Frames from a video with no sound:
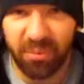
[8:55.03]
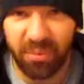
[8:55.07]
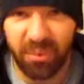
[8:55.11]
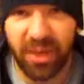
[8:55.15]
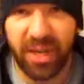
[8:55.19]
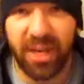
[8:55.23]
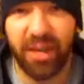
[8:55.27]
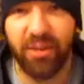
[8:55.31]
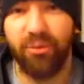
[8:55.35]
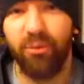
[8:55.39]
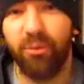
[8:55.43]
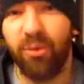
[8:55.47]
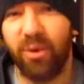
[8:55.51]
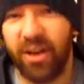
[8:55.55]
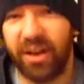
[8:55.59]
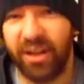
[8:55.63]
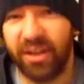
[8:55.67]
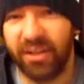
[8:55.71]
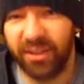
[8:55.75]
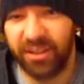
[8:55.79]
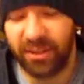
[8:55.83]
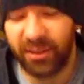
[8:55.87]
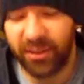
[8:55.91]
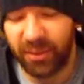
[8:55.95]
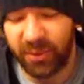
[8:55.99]
brave
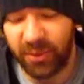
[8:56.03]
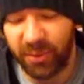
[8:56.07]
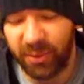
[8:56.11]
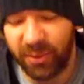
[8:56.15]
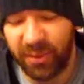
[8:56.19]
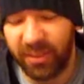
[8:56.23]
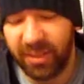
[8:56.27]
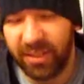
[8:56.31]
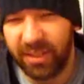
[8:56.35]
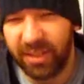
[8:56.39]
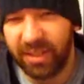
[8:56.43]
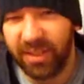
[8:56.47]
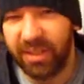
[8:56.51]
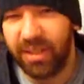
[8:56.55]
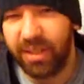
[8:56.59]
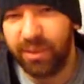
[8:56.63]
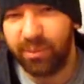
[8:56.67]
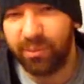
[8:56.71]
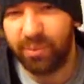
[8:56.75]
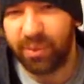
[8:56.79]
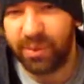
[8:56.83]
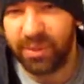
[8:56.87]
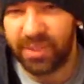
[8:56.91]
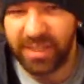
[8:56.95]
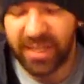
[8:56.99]
one to
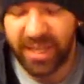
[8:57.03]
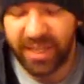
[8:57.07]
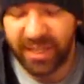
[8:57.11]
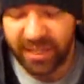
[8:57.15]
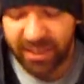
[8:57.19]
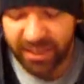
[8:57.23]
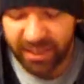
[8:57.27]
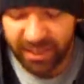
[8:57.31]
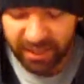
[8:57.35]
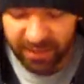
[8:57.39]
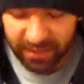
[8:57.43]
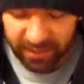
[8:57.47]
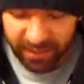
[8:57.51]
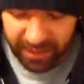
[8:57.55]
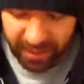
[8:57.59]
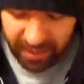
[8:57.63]
present it to you